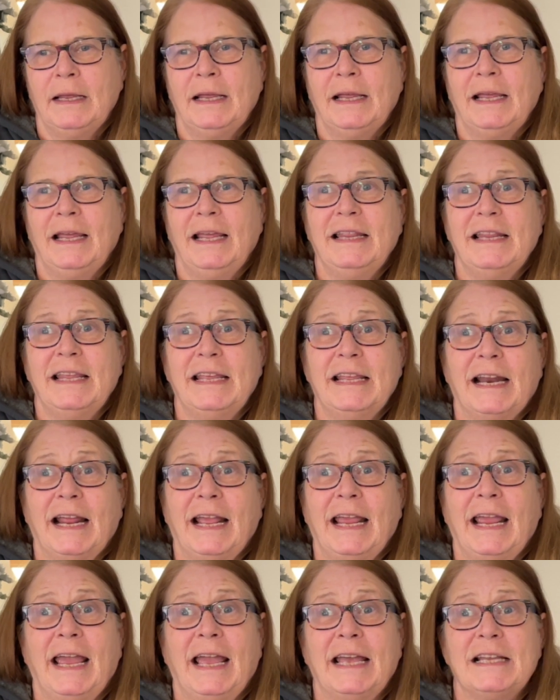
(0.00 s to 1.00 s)
And then
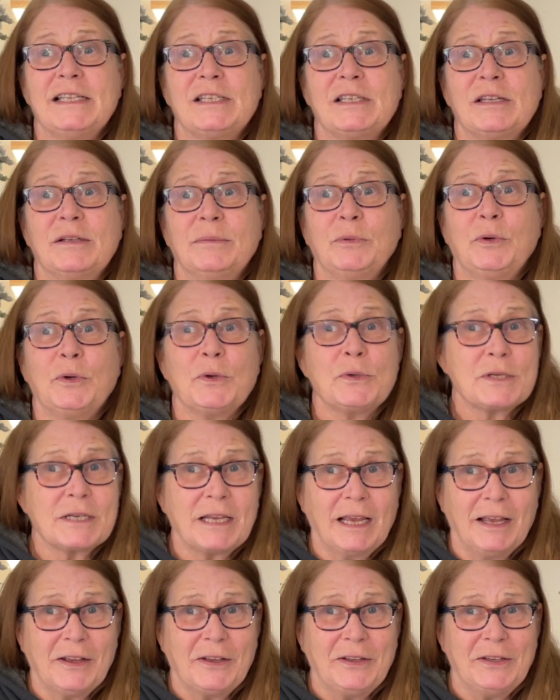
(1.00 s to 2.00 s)
I had some Girl
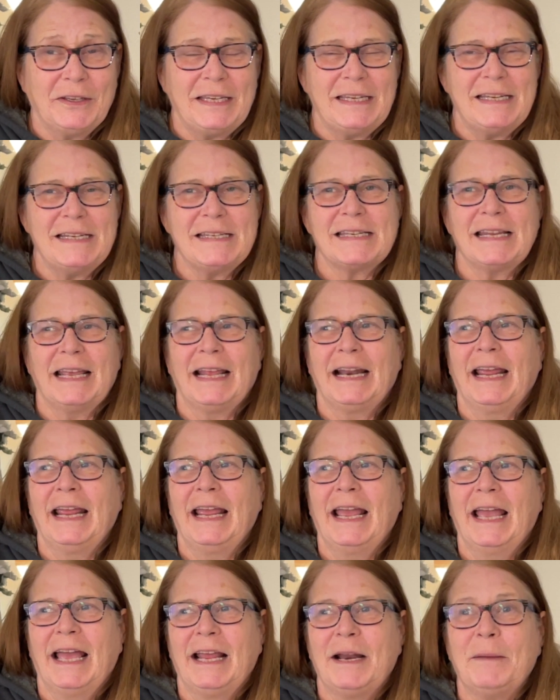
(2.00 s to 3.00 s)
Scout cookies, and I
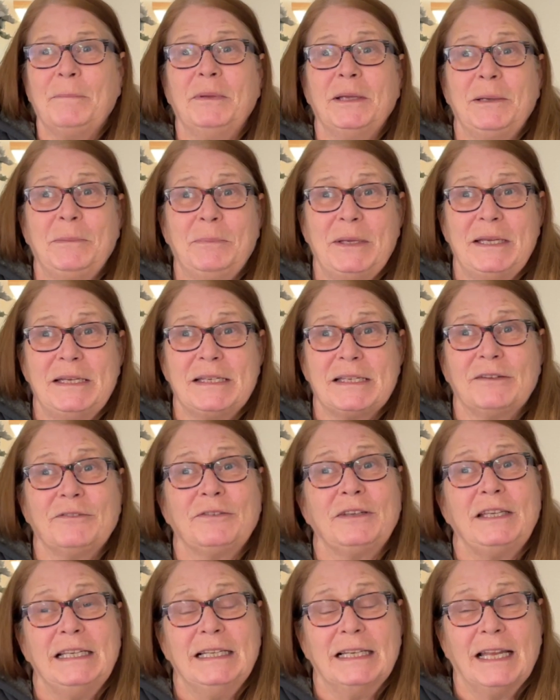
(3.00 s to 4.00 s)
had a big piece
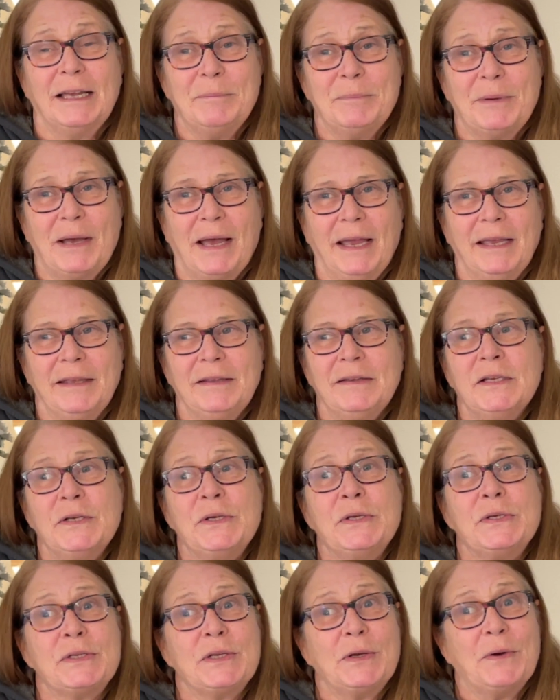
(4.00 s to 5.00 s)
of key lime pie.
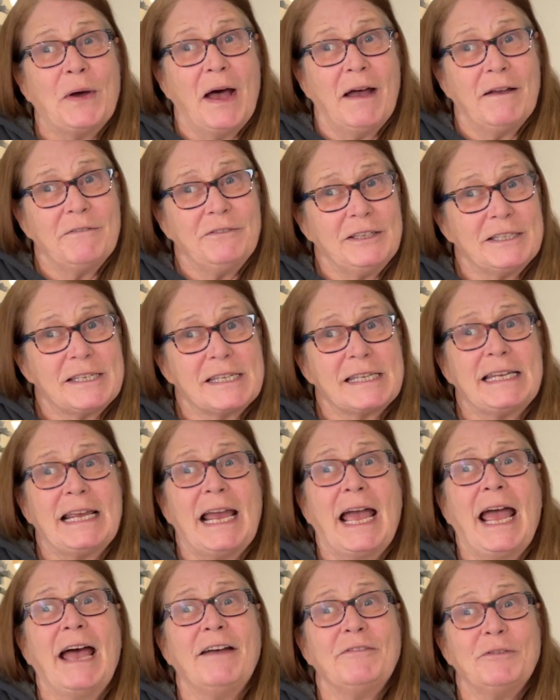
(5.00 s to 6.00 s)
So obviously
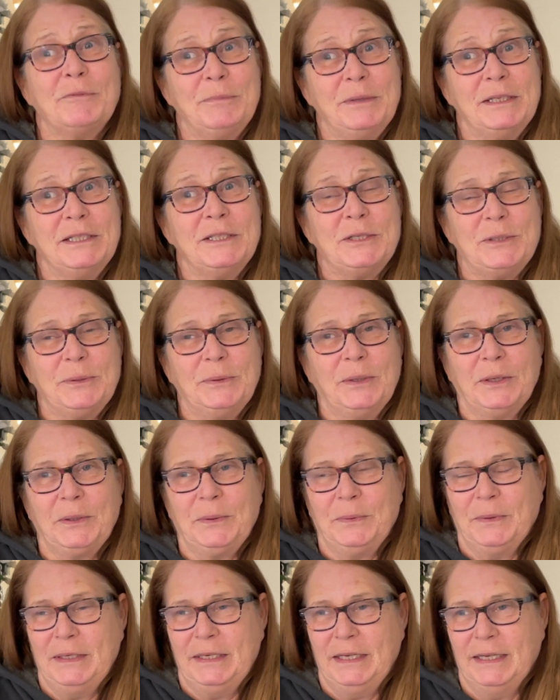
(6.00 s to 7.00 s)
I haven't been too
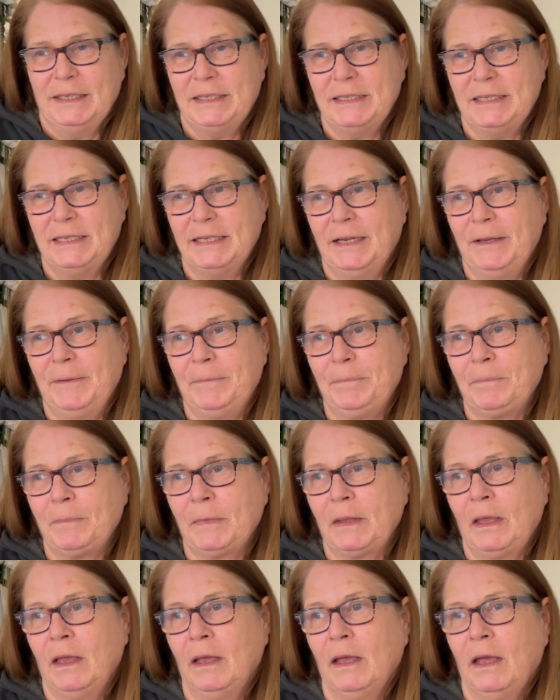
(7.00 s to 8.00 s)
hungry yet today.
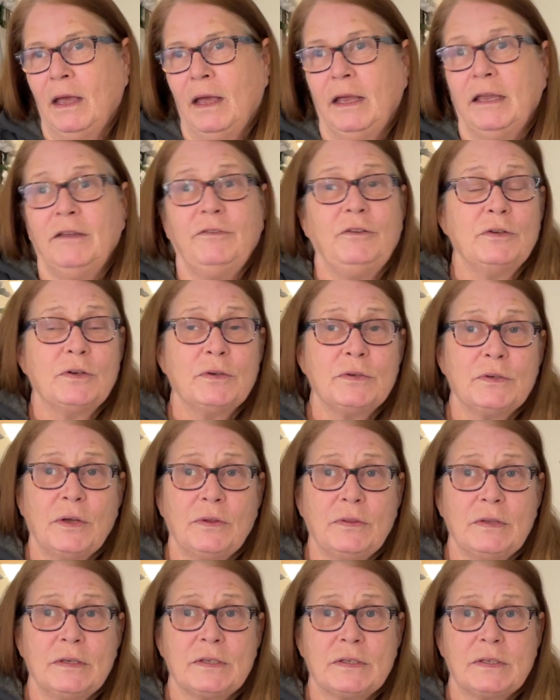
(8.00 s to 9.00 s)
If you don't
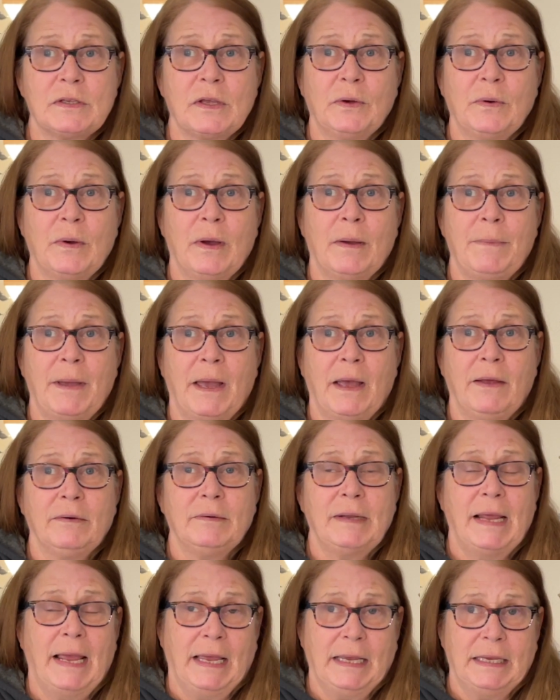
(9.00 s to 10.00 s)
know this, though,
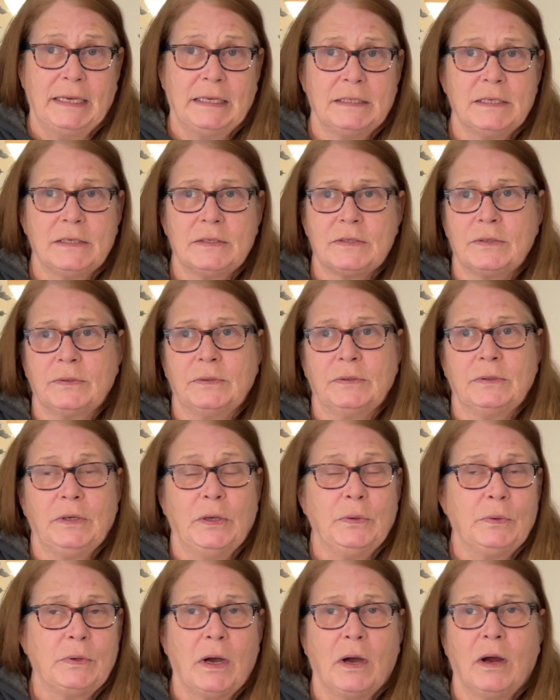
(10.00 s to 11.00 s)
about Atkins or
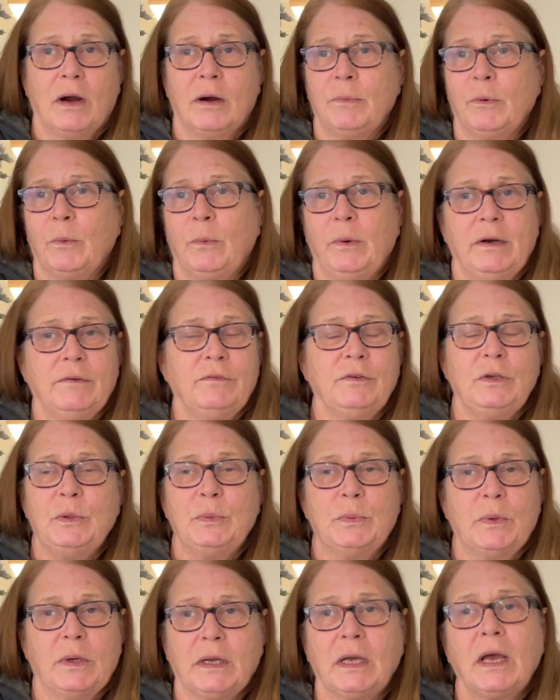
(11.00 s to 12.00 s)
low carb or whatever you
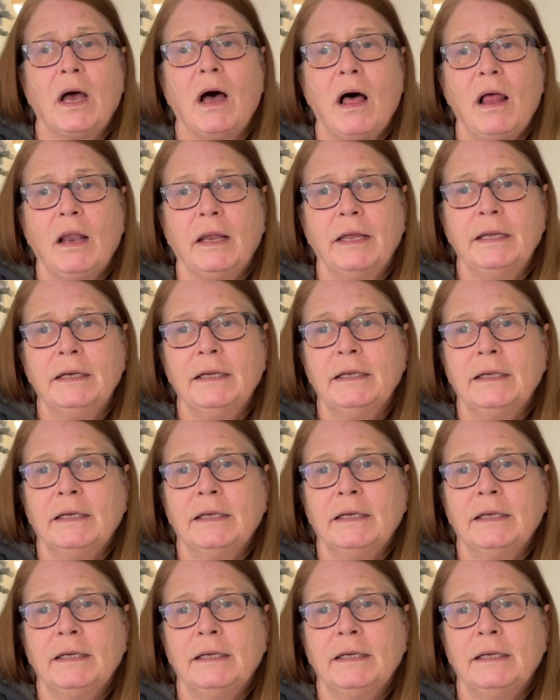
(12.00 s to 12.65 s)
want to call it,